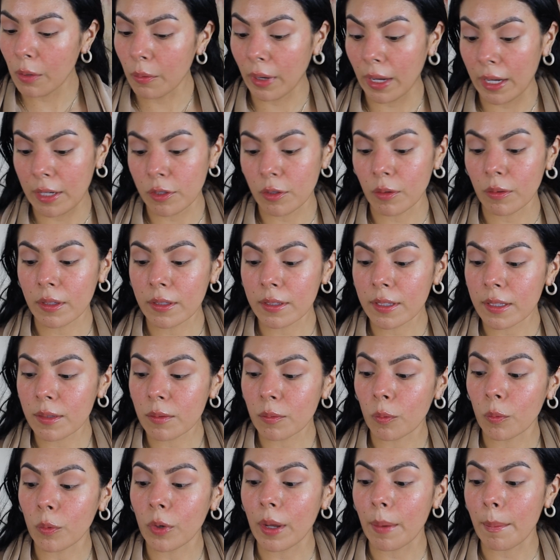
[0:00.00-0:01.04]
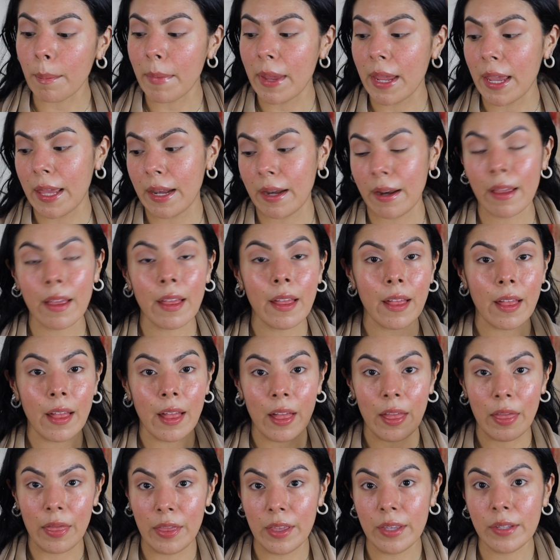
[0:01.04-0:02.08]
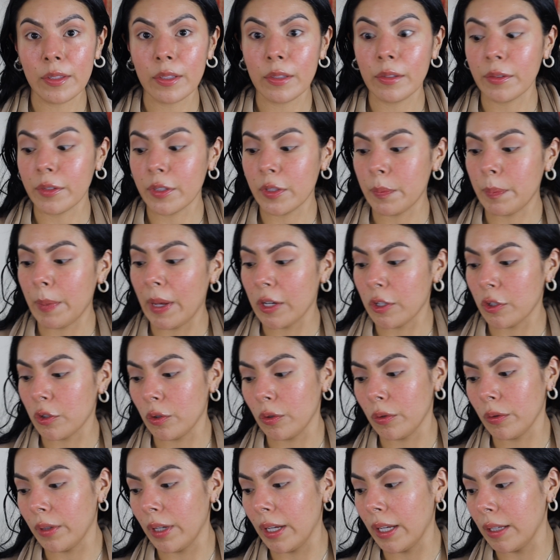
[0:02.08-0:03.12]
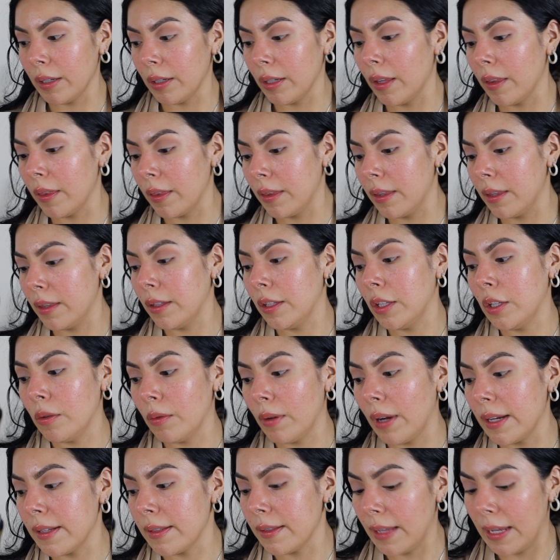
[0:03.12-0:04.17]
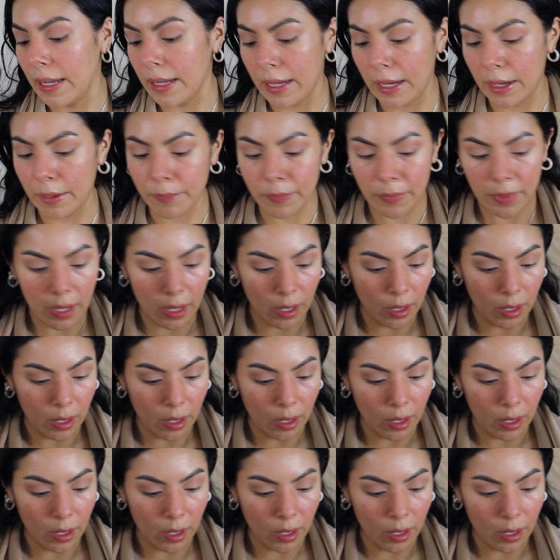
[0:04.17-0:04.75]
Okay, so this is what made this look special and you guys like it.